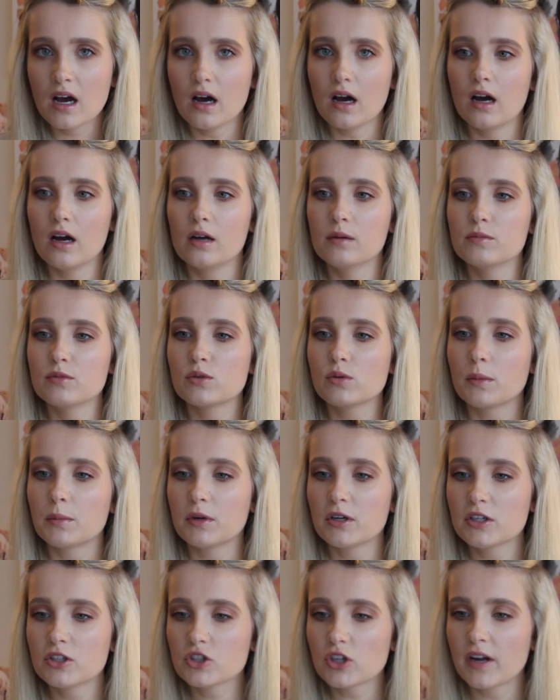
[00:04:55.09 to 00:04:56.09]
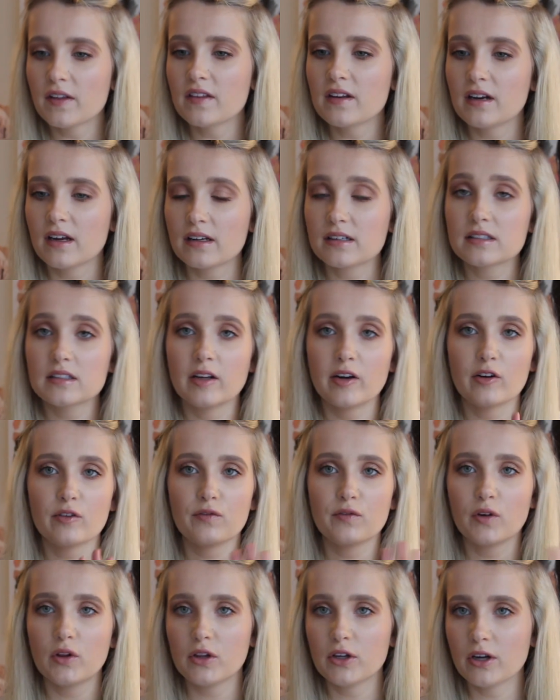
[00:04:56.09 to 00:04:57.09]
So I'm gonna try the next layer
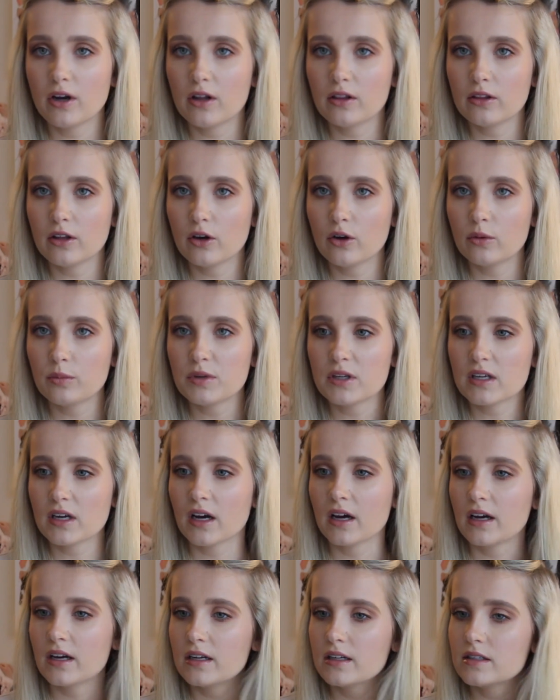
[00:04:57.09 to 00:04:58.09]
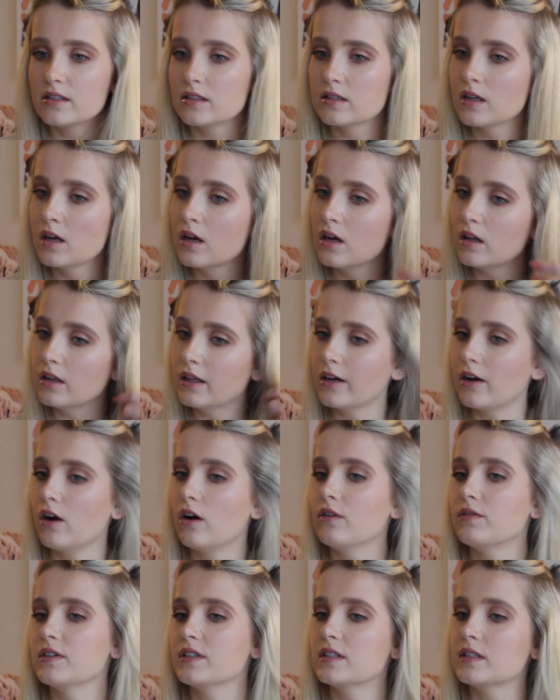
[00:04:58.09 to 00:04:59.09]
fully on low because
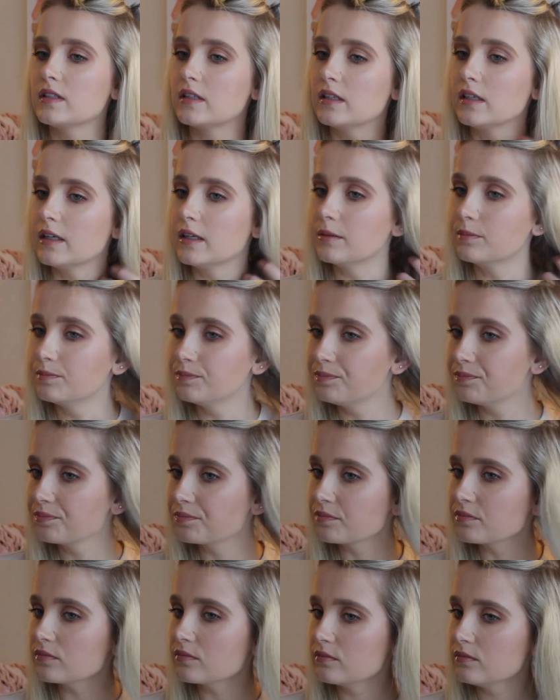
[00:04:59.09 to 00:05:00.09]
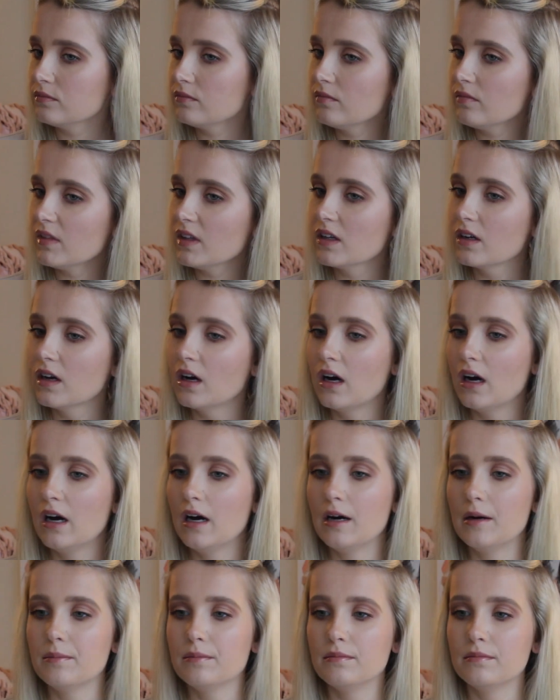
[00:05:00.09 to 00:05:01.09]
obviously
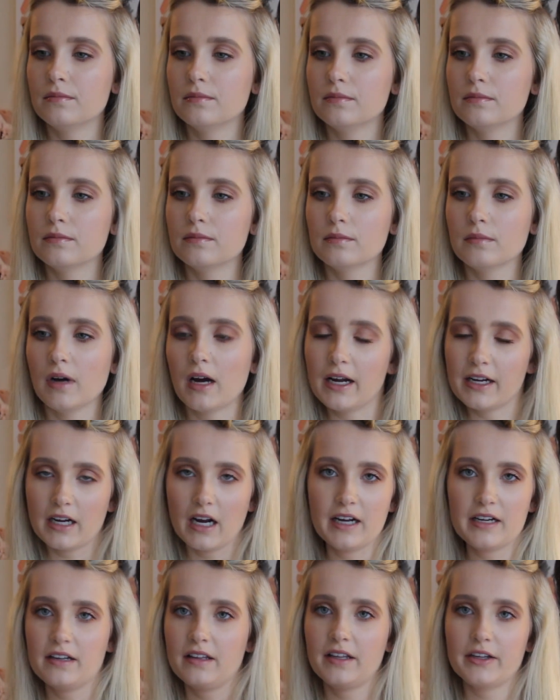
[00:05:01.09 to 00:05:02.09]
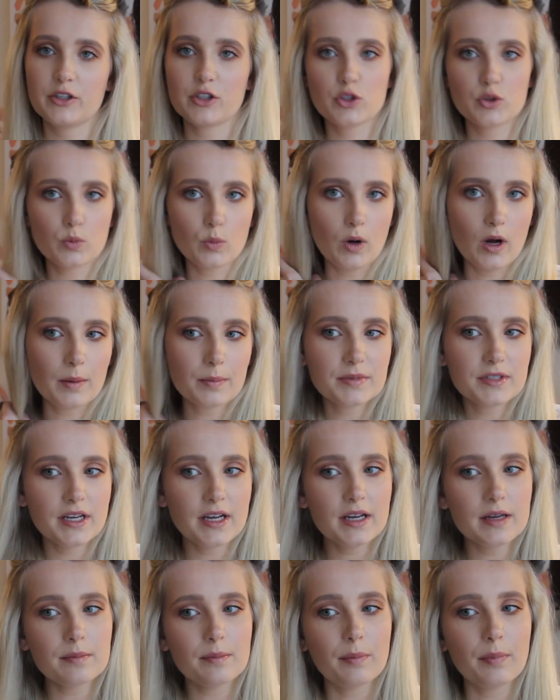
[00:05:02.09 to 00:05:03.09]
I kind of like swapped
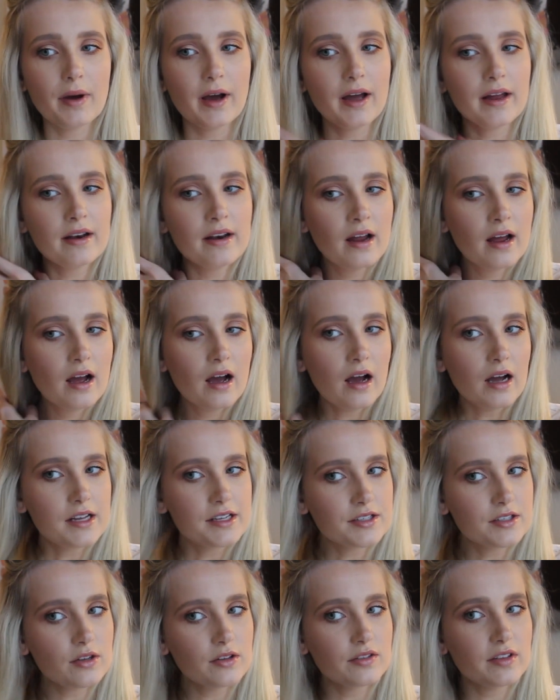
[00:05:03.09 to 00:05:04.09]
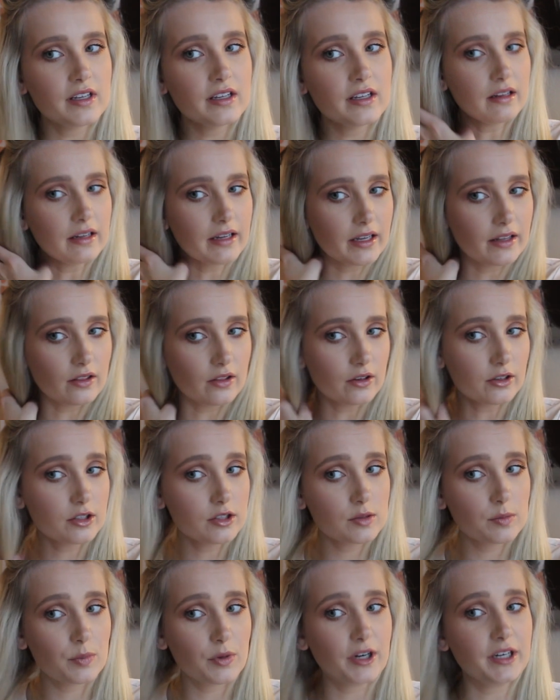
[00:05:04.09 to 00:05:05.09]
it, but I still like it
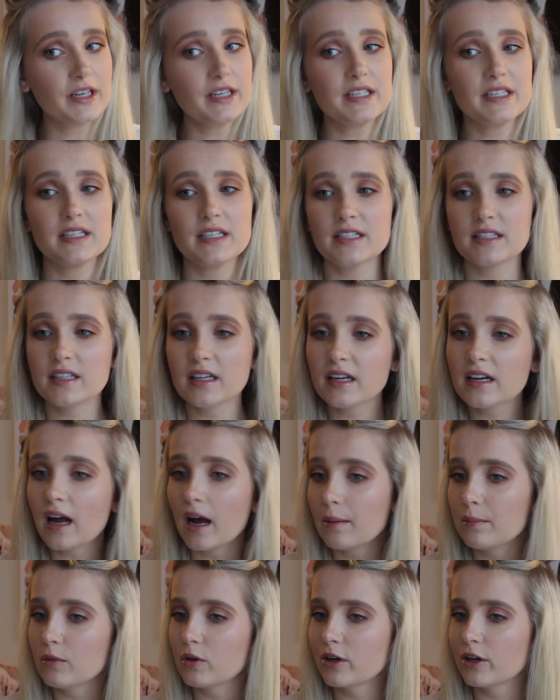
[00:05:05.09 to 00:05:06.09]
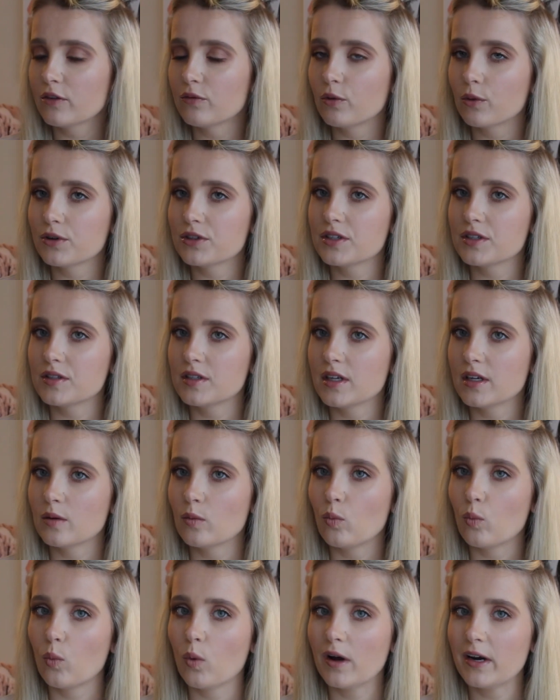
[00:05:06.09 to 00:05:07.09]
looks pretty decent. I'm looking forward to
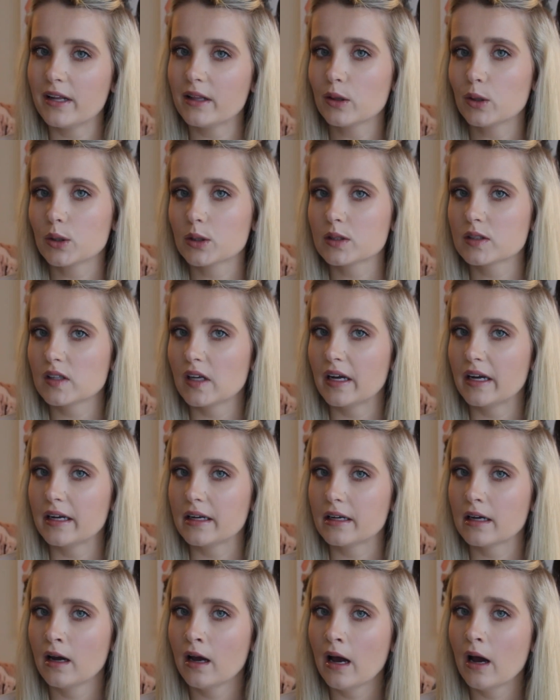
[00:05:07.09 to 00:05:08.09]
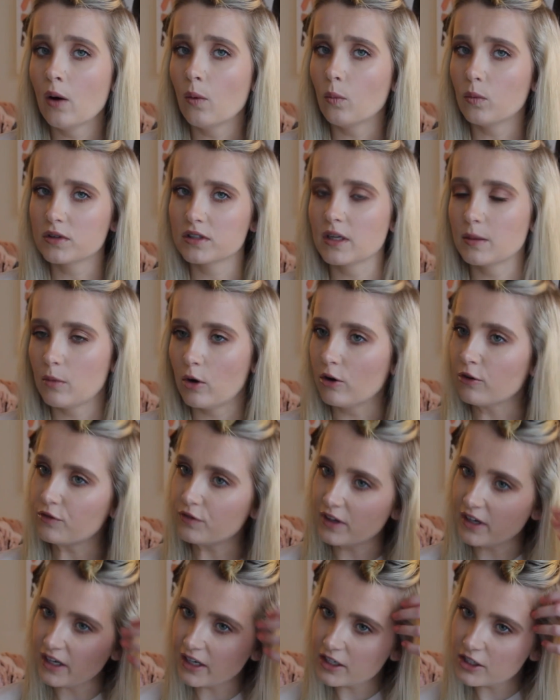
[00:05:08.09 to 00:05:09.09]
seeing what it looks like once I'm all
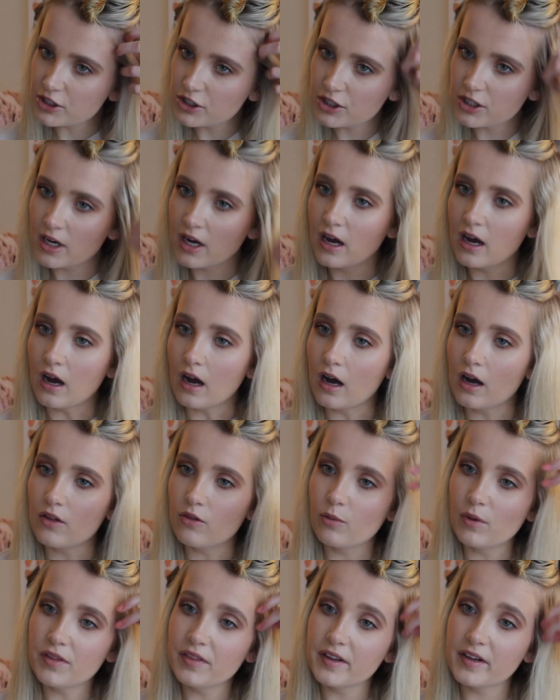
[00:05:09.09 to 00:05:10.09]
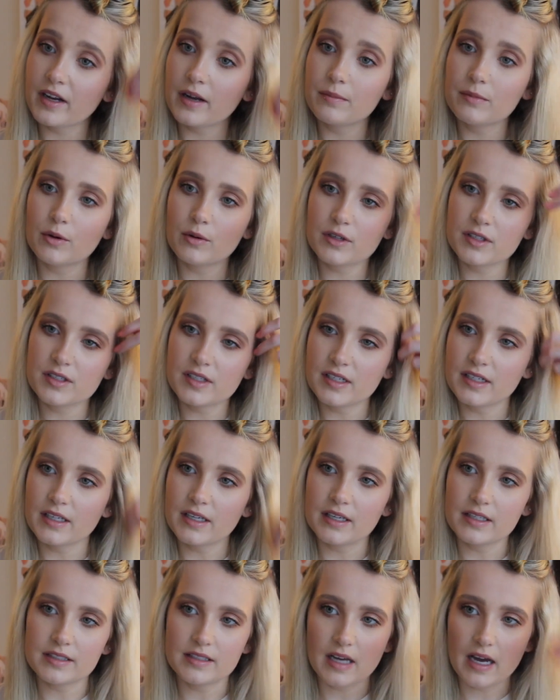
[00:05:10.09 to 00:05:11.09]
finished. The one thing I'm
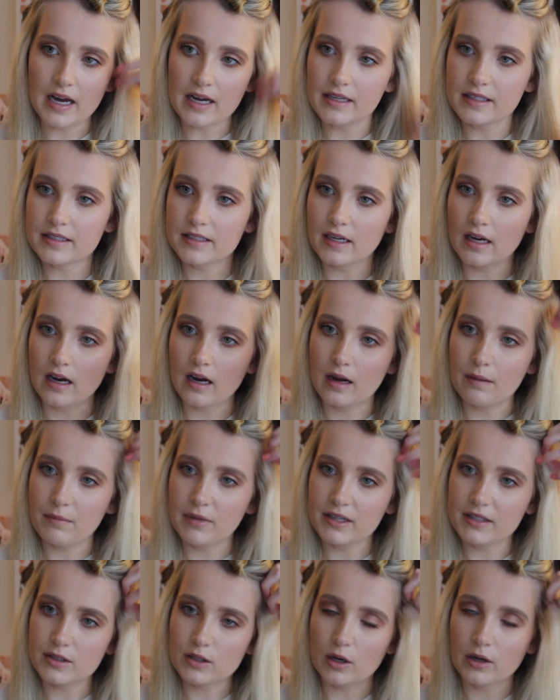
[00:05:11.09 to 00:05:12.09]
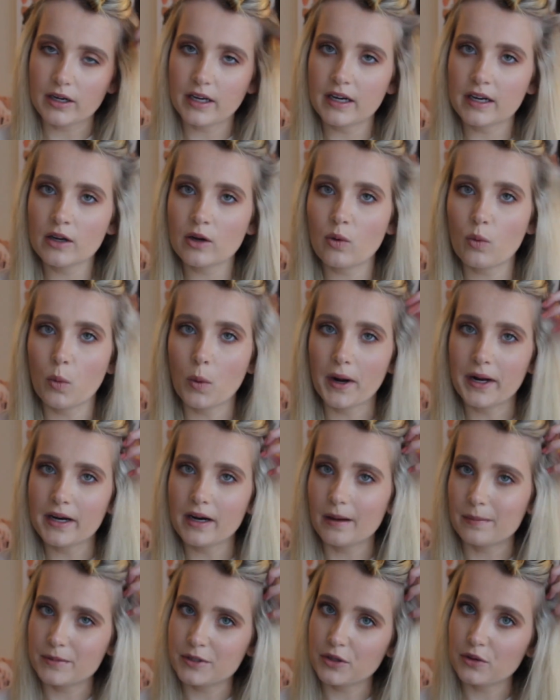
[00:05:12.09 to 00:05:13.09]
noticing is that it's not getting
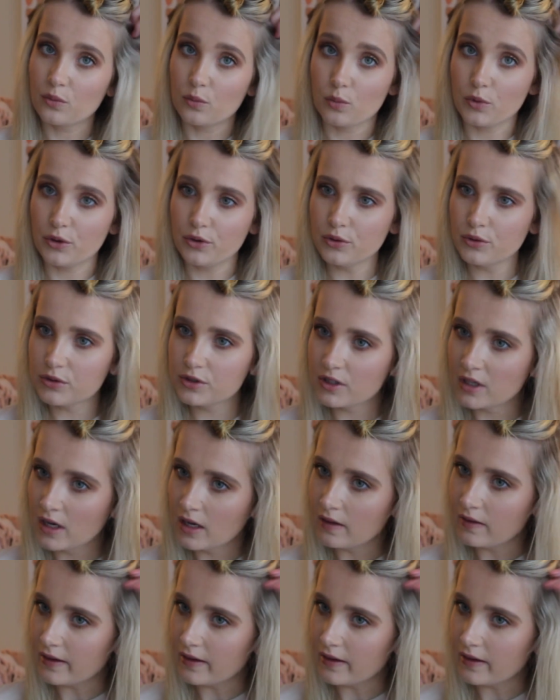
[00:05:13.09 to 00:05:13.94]
quite up to the root.